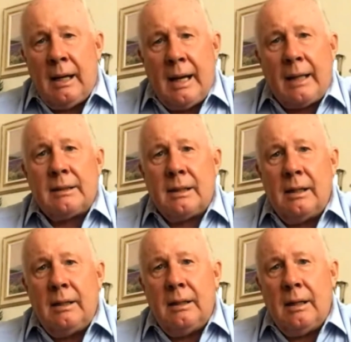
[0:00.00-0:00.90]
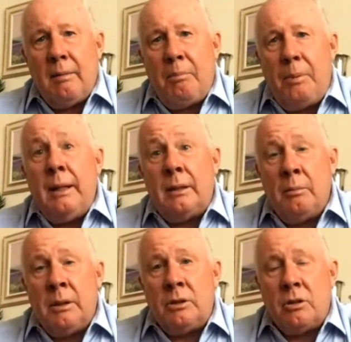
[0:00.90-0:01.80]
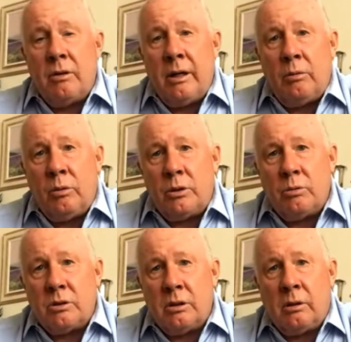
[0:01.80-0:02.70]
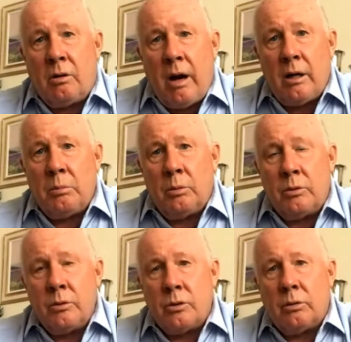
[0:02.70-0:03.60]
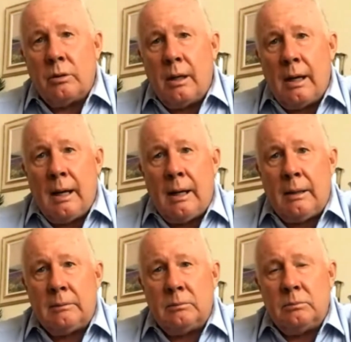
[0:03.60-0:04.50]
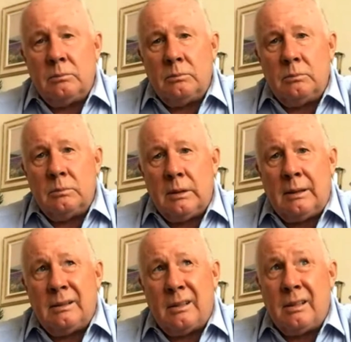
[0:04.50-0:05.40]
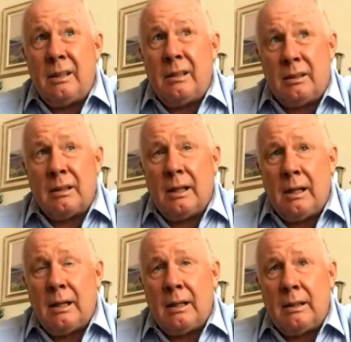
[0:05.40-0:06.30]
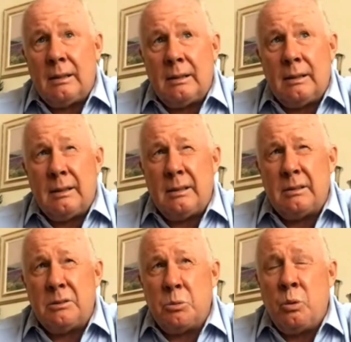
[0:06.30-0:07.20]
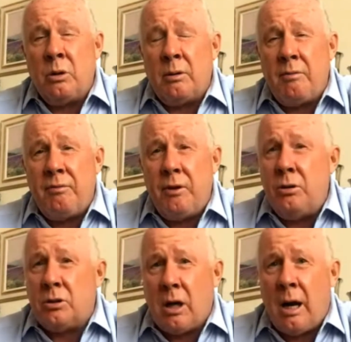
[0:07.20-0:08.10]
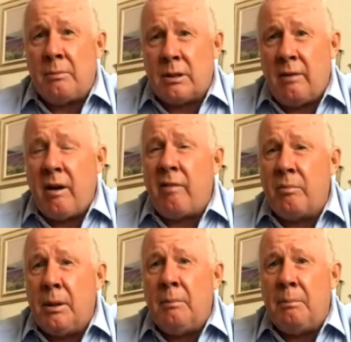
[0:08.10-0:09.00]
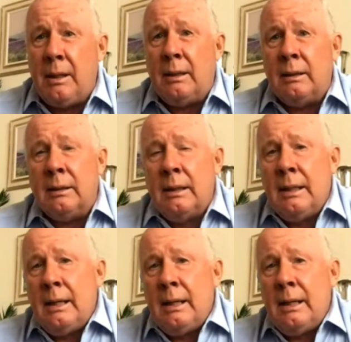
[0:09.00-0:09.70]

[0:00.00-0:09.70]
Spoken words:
and actually beat them in Turin, which was an incredible result. And I think one of the few times they've ever been beaten